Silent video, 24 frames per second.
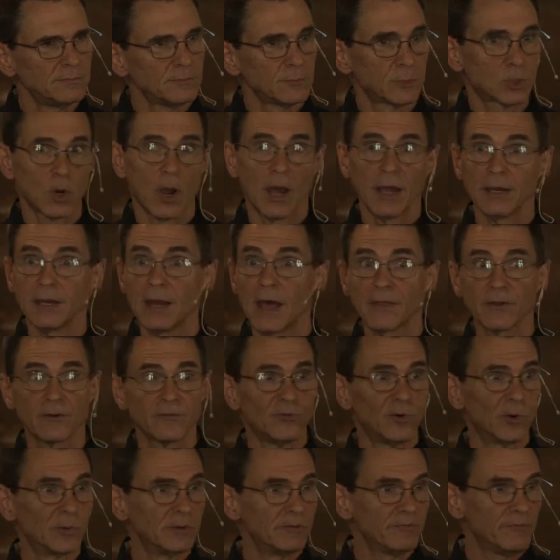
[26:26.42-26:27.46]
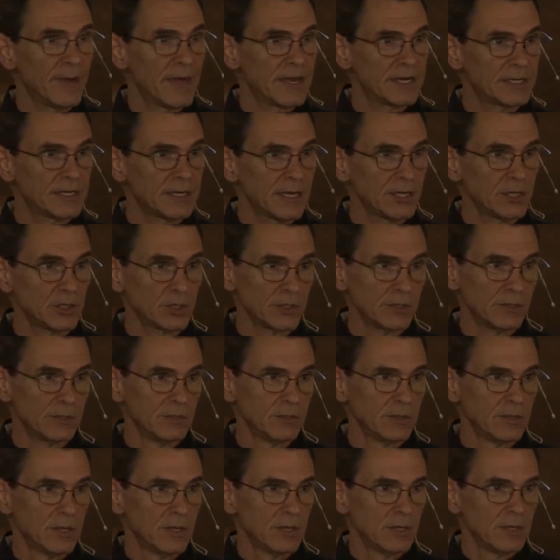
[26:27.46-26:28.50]
Try another form of meditation.
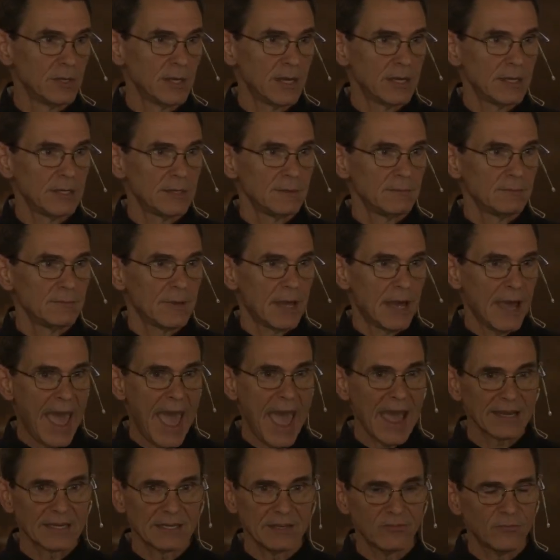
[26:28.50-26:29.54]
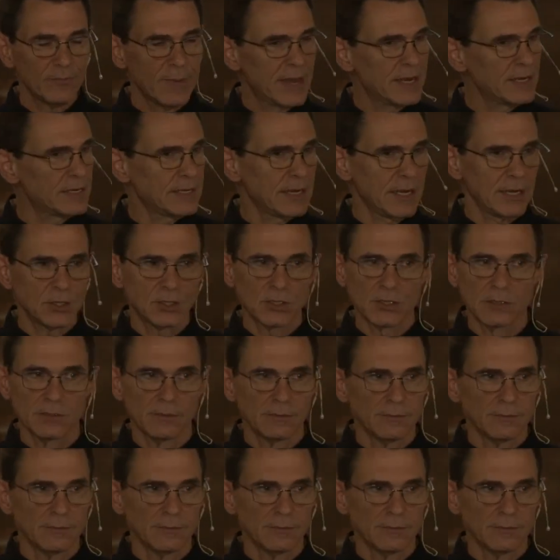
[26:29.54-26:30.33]
Active meditation.